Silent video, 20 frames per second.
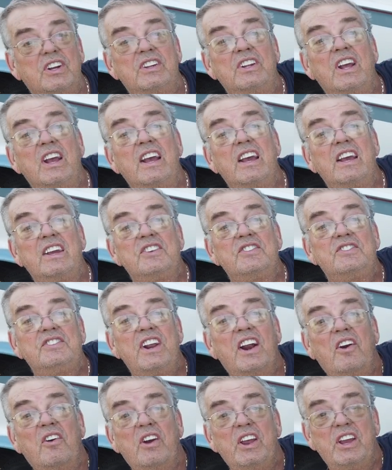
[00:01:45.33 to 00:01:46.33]
got
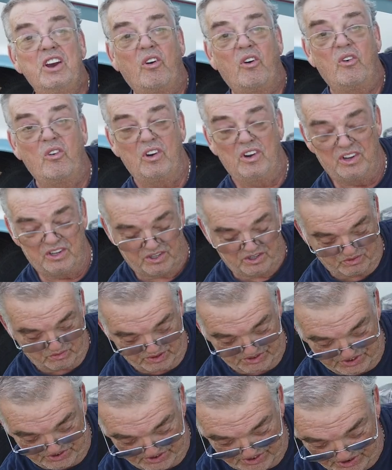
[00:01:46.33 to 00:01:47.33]
stereo,
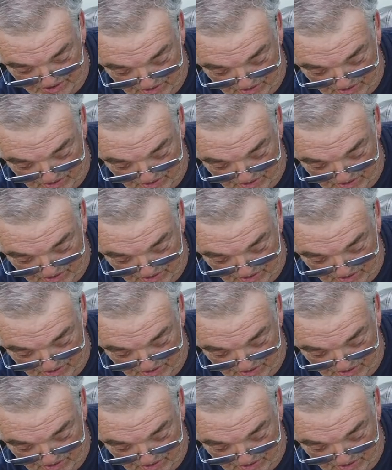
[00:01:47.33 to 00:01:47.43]
which is